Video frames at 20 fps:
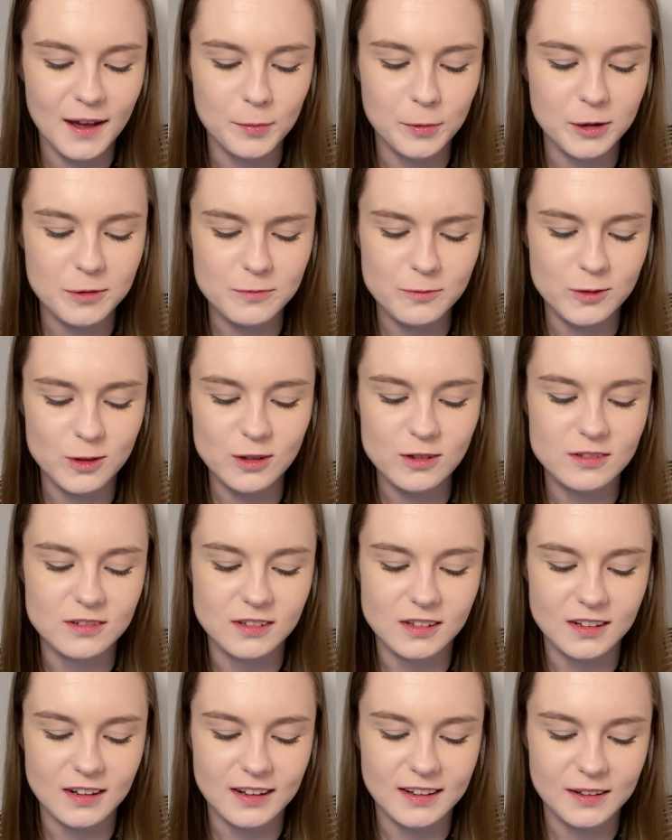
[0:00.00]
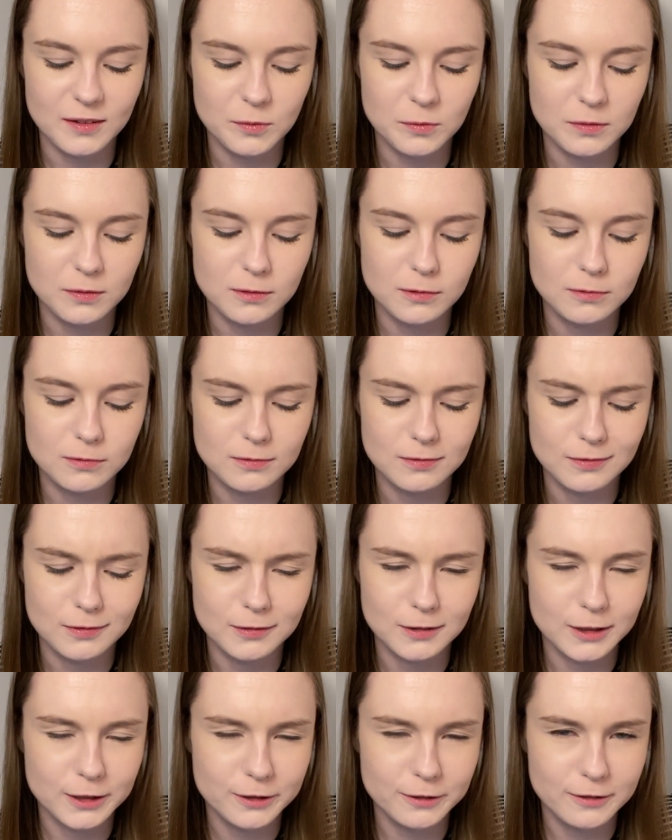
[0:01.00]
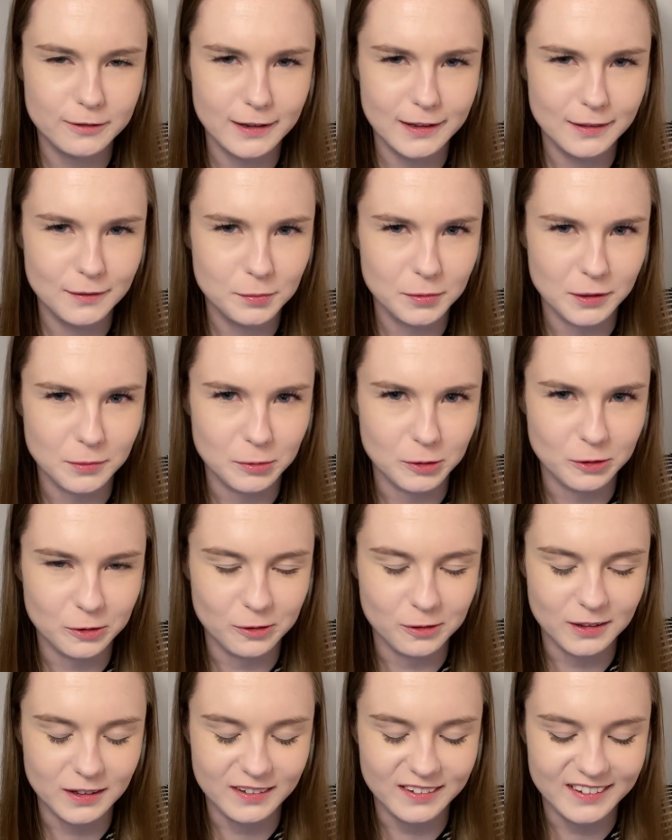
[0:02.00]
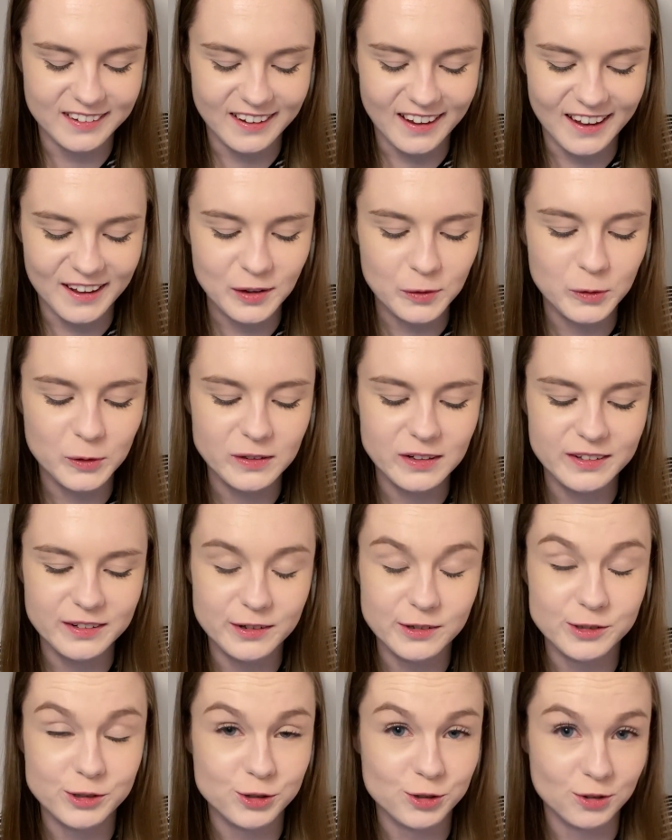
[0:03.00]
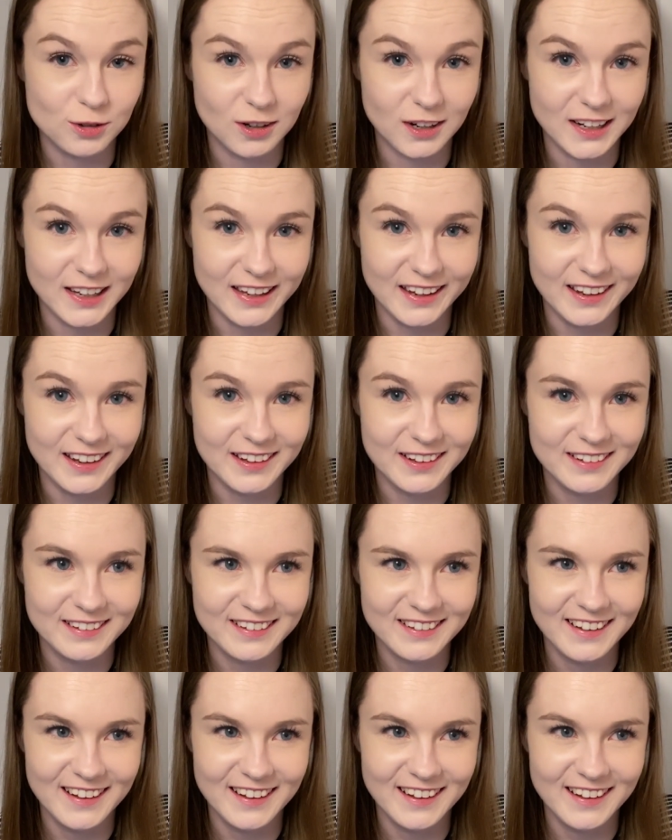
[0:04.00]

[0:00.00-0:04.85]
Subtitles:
I'm confused. Like, what do other people call it? I call it a trolley.